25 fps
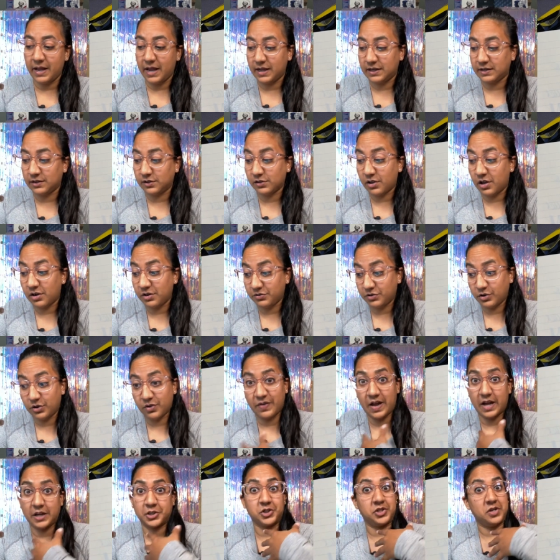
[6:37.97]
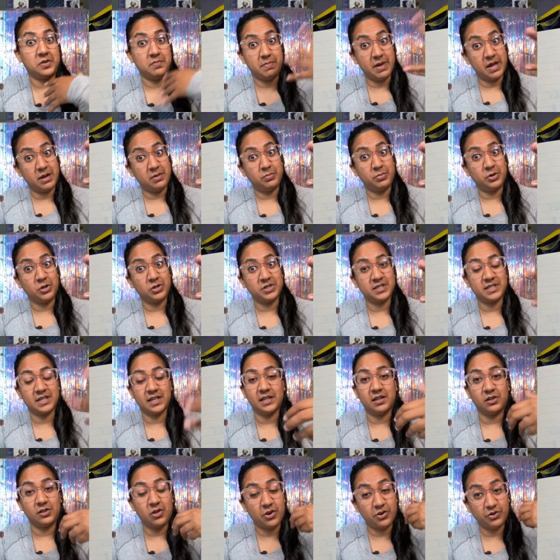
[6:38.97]
and a lot of you have actually met in
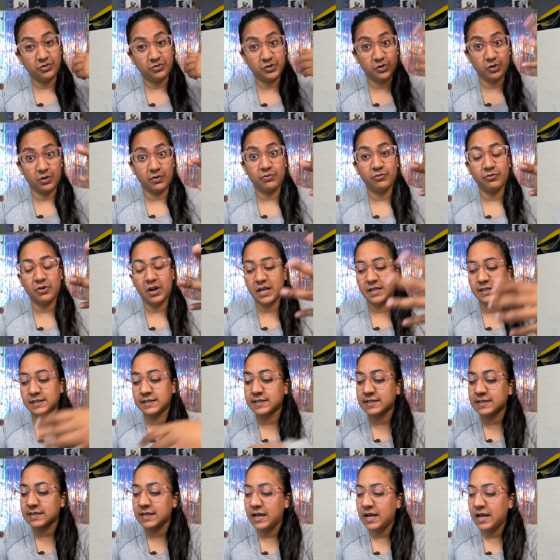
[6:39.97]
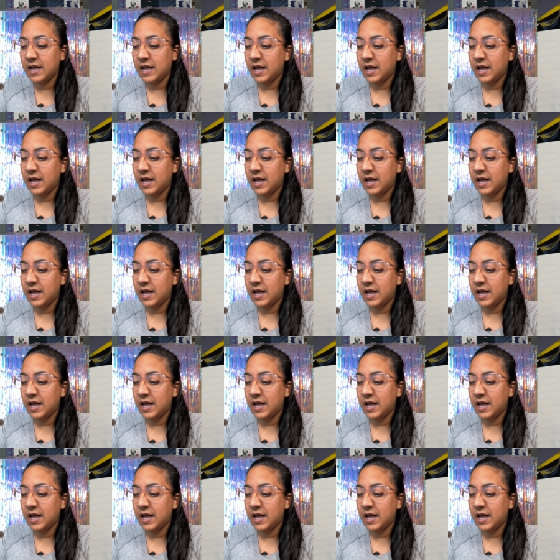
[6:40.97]
person, a lot of you are friends.